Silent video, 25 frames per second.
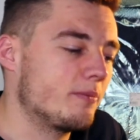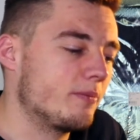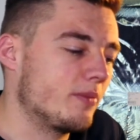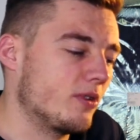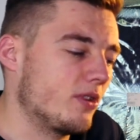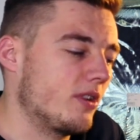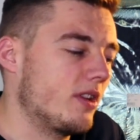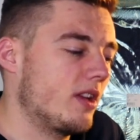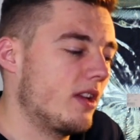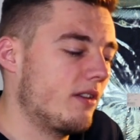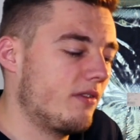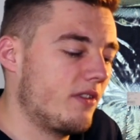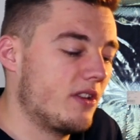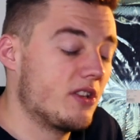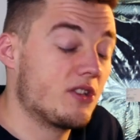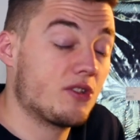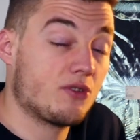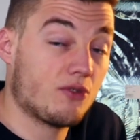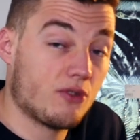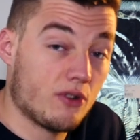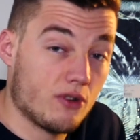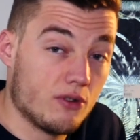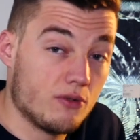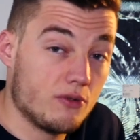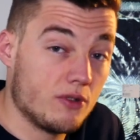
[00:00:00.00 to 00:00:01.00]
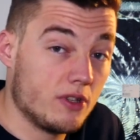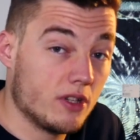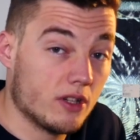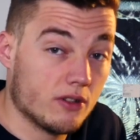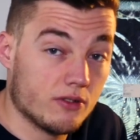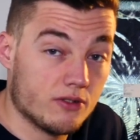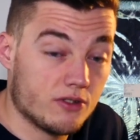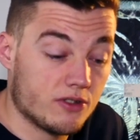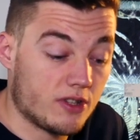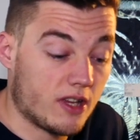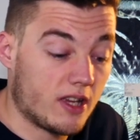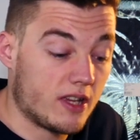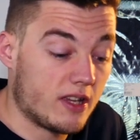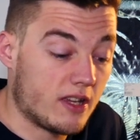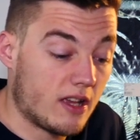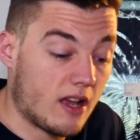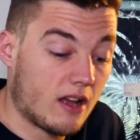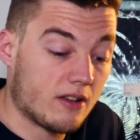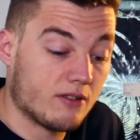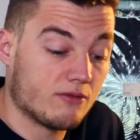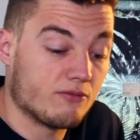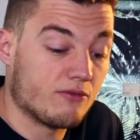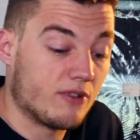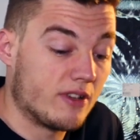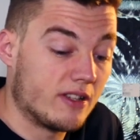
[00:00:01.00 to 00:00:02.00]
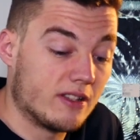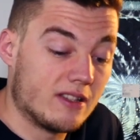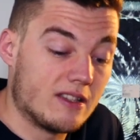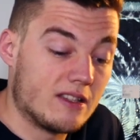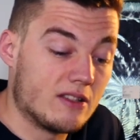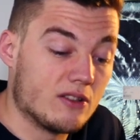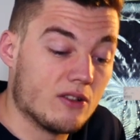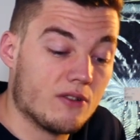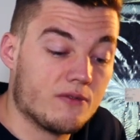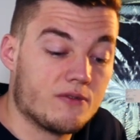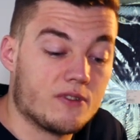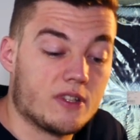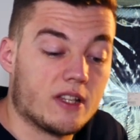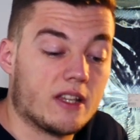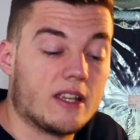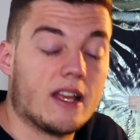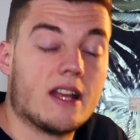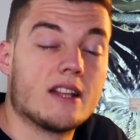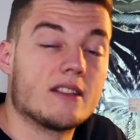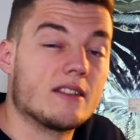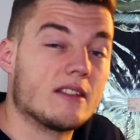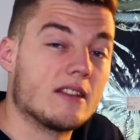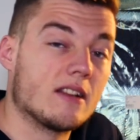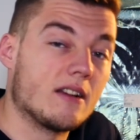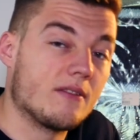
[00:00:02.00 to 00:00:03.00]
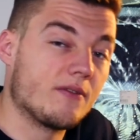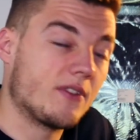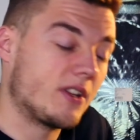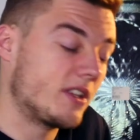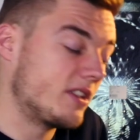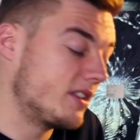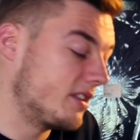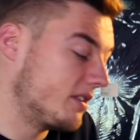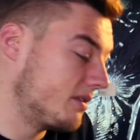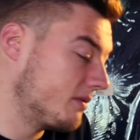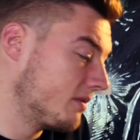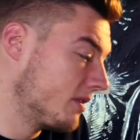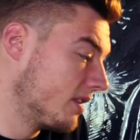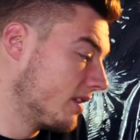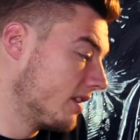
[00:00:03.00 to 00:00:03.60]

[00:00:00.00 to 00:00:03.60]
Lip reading: but if it's true, you could say, "I'd really love to get to that venue.